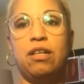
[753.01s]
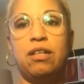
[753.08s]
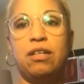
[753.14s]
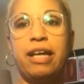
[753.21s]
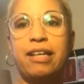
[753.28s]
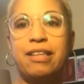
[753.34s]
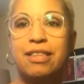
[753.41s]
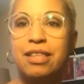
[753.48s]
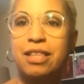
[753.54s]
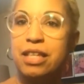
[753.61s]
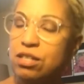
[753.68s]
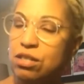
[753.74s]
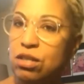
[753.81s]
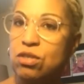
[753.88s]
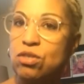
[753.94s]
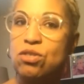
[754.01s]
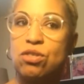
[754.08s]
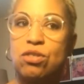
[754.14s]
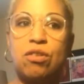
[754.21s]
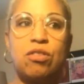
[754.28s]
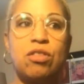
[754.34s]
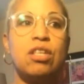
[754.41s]
Like, this
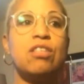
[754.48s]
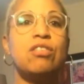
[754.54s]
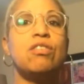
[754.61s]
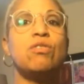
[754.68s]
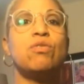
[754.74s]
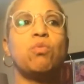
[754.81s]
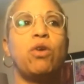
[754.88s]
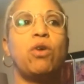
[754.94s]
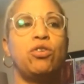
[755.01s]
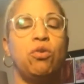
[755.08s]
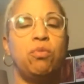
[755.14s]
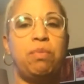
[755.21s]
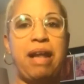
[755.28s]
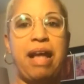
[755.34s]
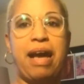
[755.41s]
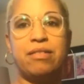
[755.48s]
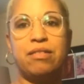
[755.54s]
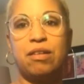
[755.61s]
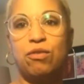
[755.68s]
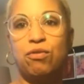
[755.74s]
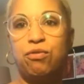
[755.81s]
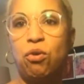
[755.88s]
is what you've been
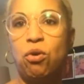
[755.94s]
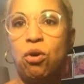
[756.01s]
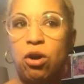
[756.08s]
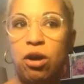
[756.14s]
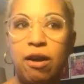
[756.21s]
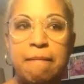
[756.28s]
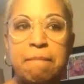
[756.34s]
asking for.